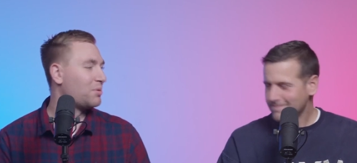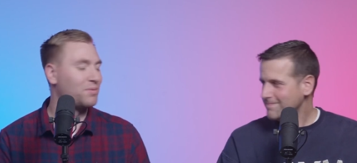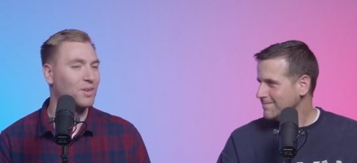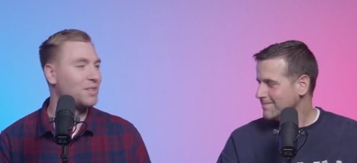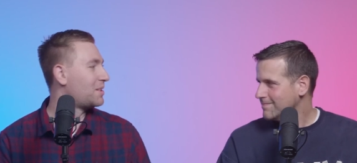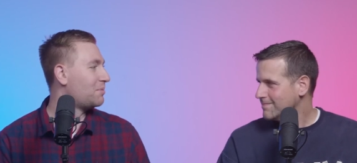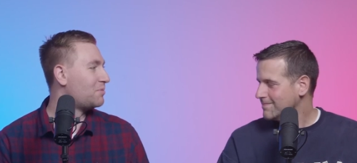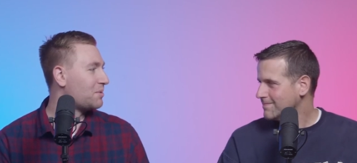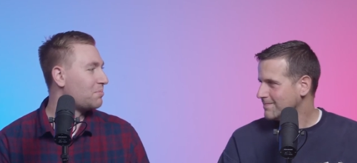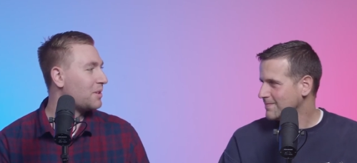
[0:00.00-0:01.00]
Speaker 1: for us to
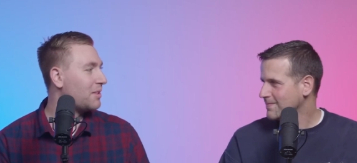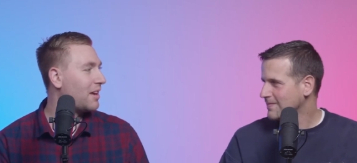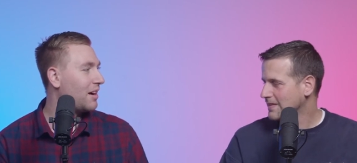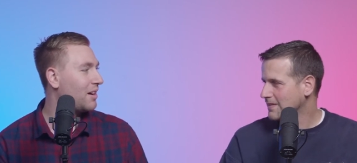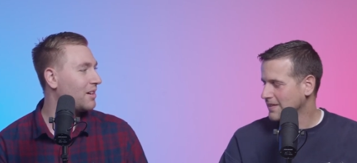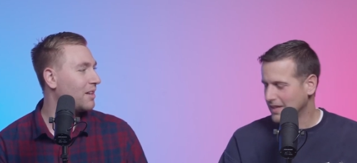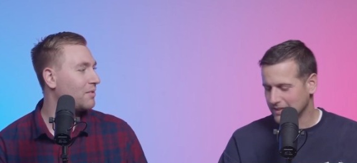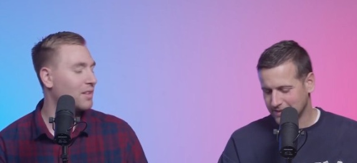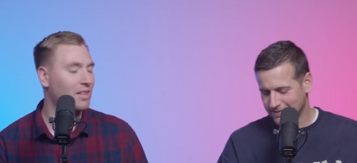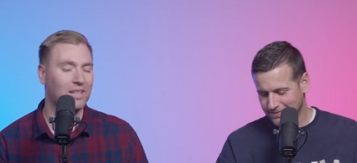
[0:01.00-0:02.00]
just be there and gotcha.
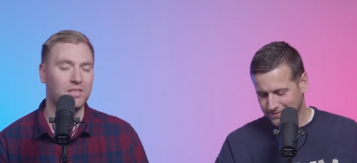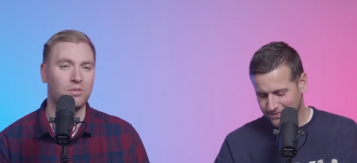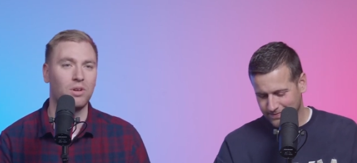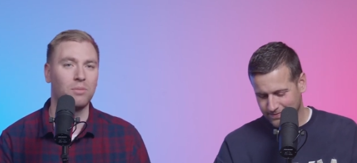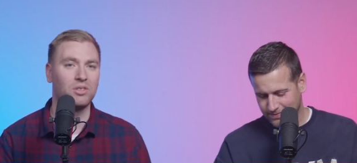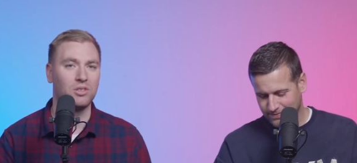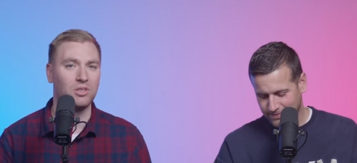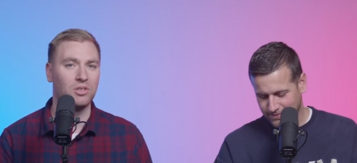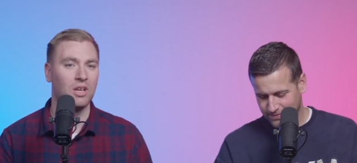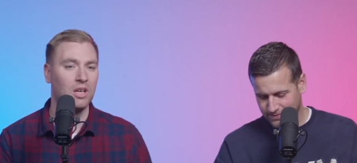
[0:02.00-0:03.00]
everything like that. So we were able to
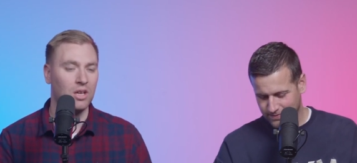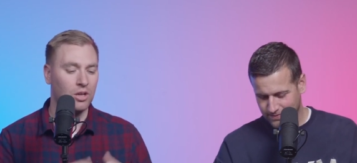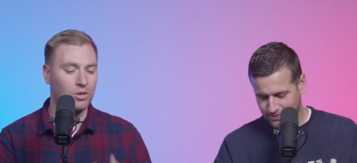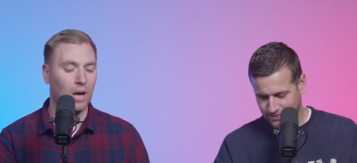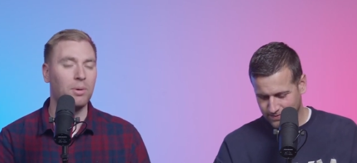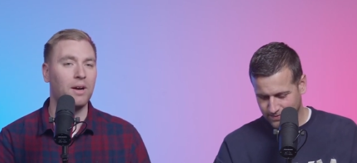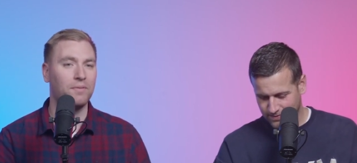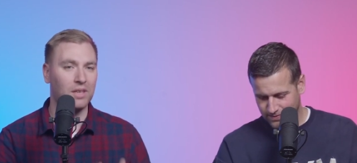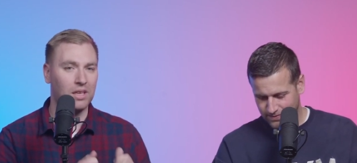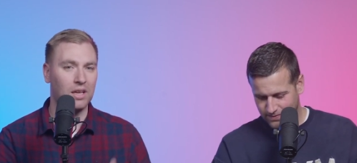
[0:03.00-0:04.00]
just drop off
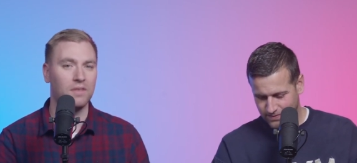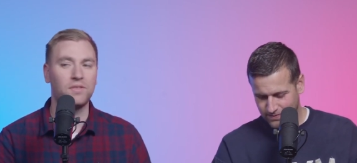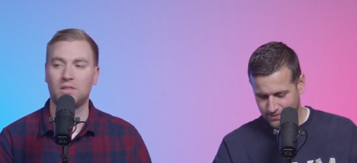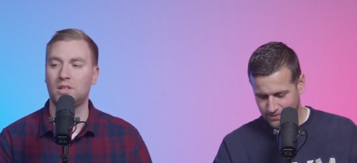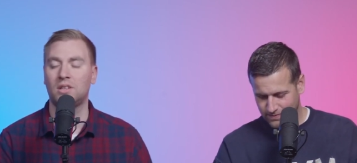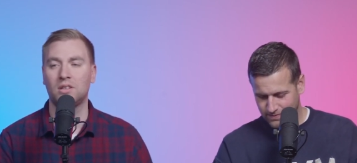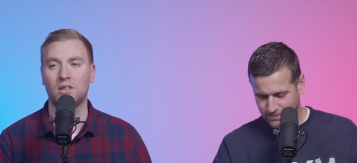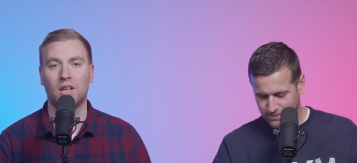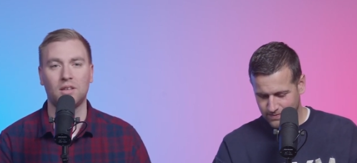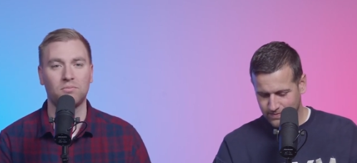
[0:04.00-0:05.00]
the gifts and
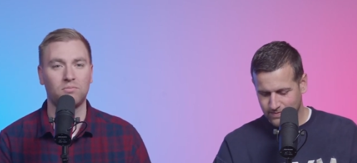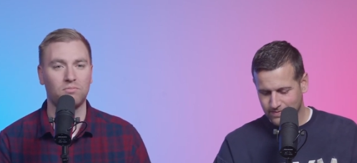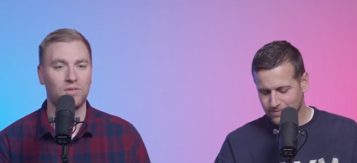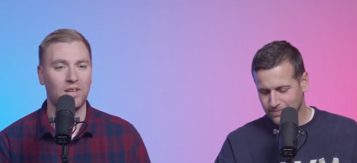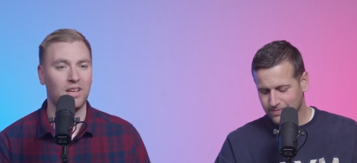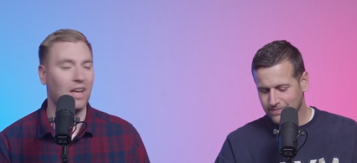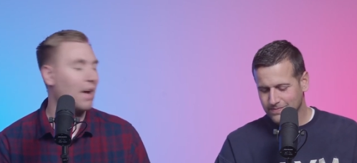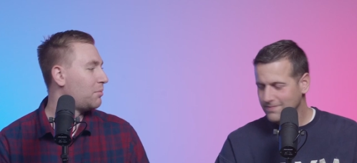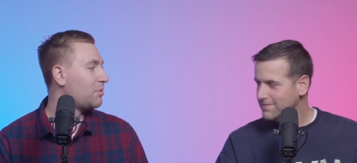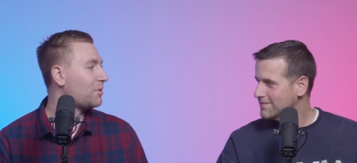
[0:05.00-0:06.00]
and say
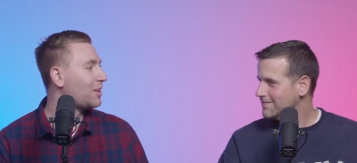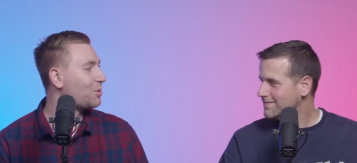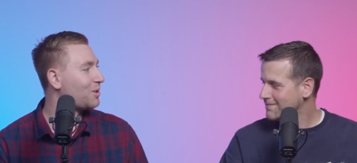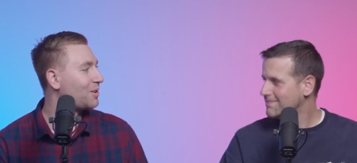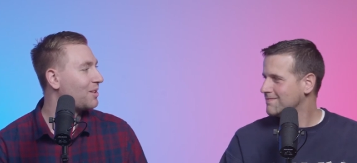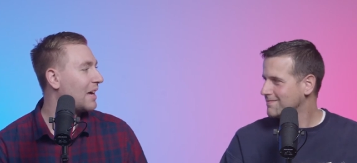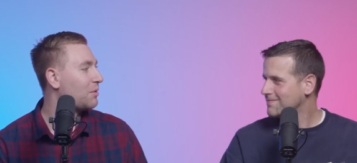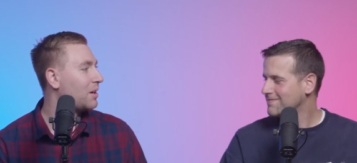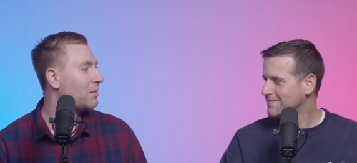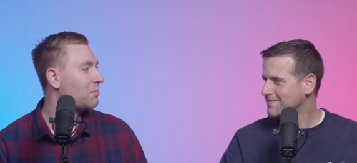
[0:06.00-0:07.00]
happy birthday quickly that
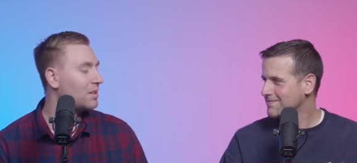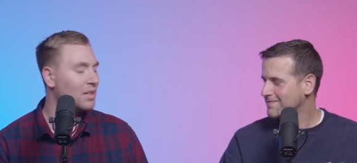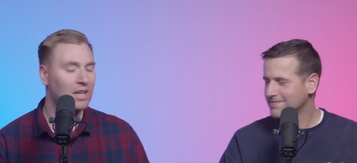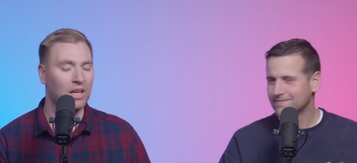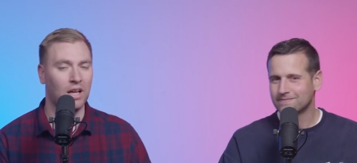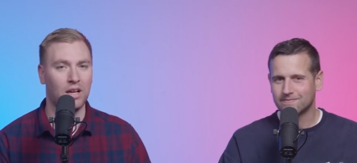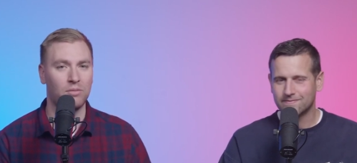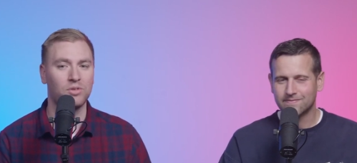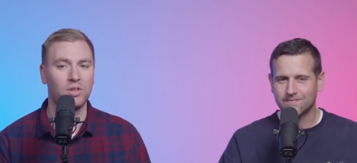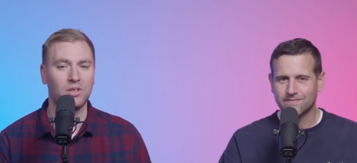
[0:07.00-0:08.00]
way. But um, it
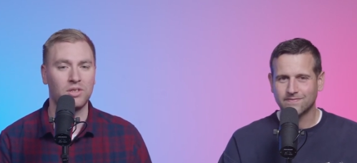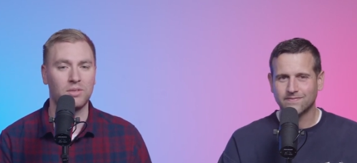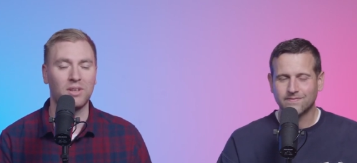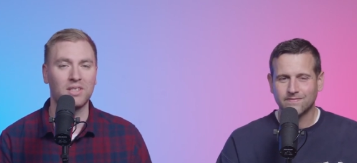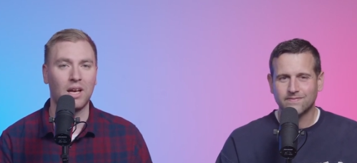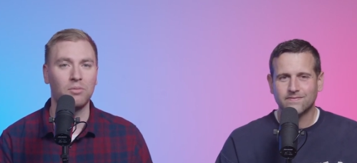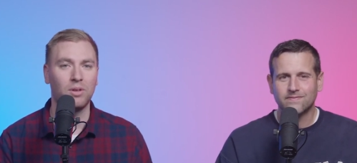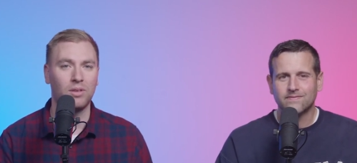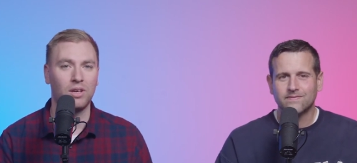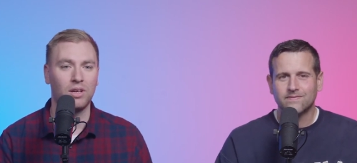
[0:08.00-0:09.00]
was good just to spend time
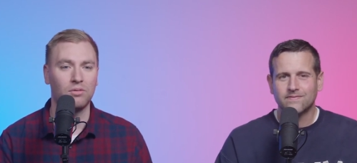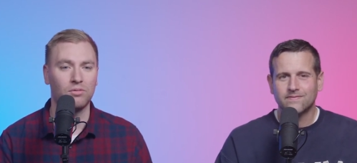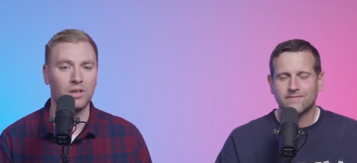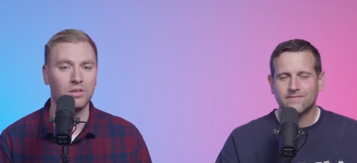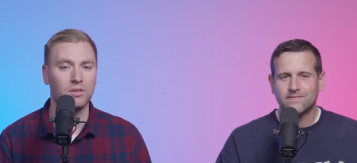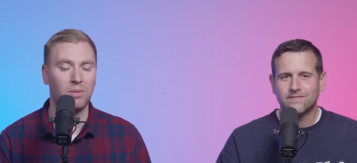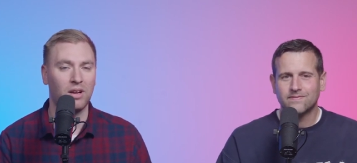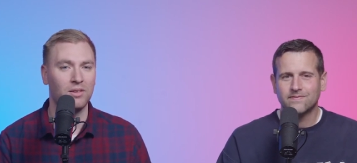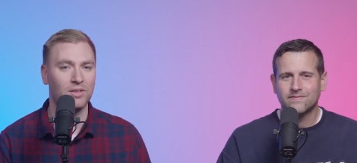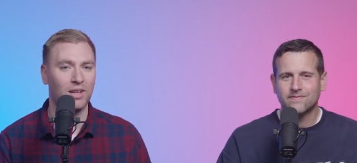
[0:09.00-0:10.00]
with uh, Rachel's
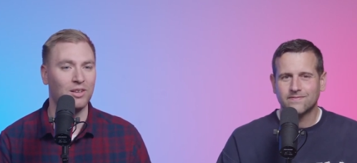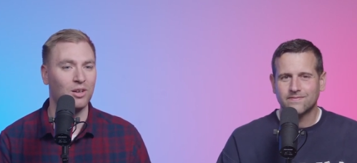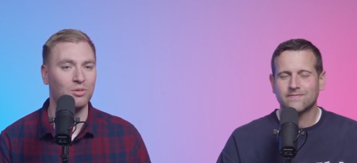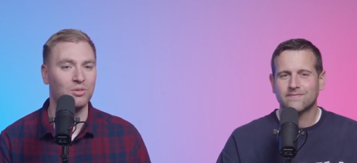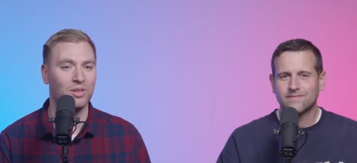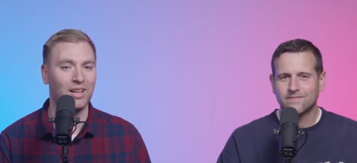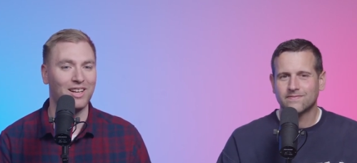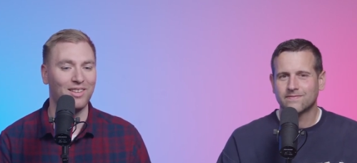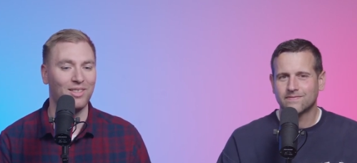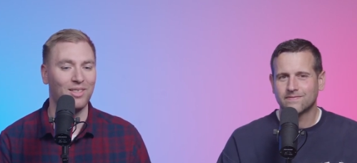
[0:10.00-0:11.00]
parents. I know
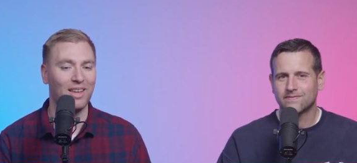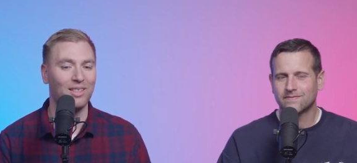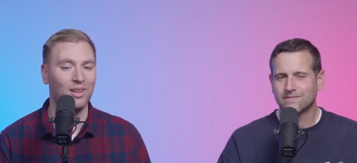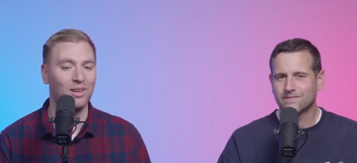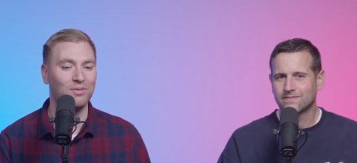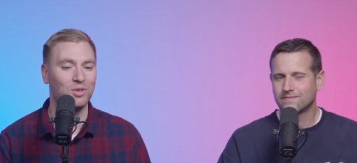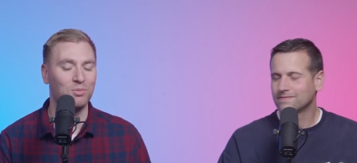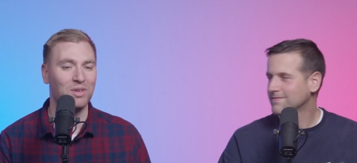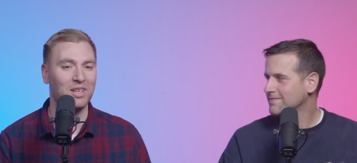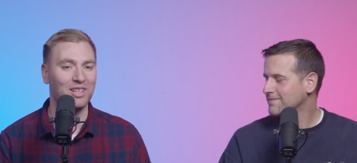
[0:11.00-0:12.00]
uh, they loved
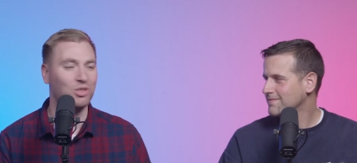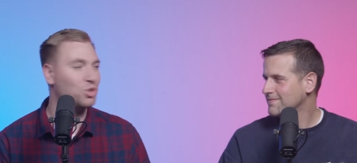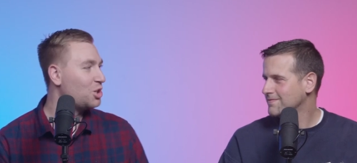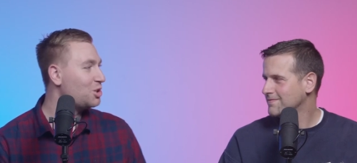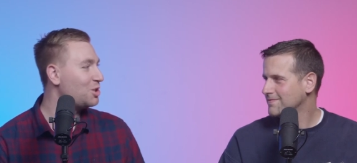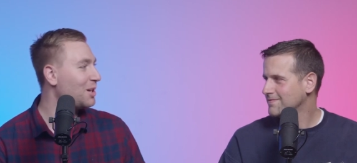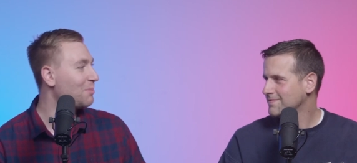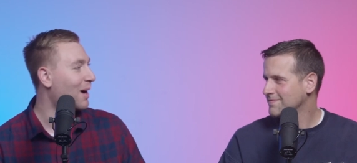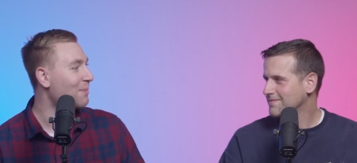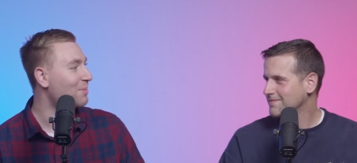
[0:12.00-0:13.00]
being Gigi and
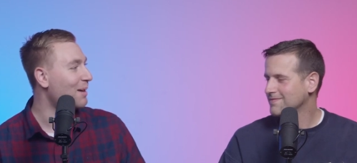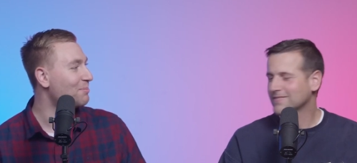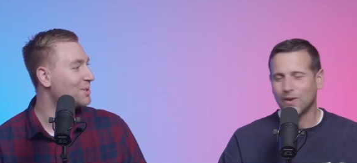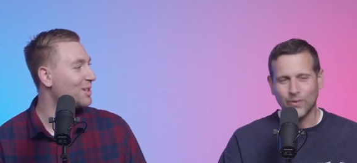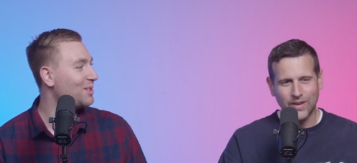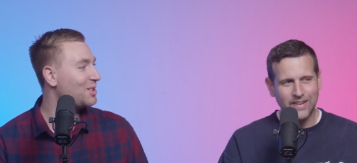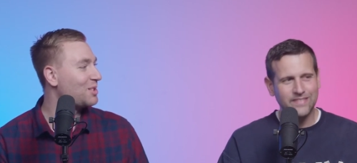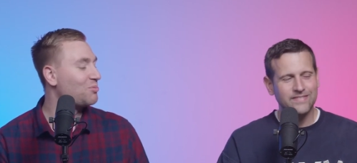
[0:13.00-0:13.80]
Pop Pop, so okay. just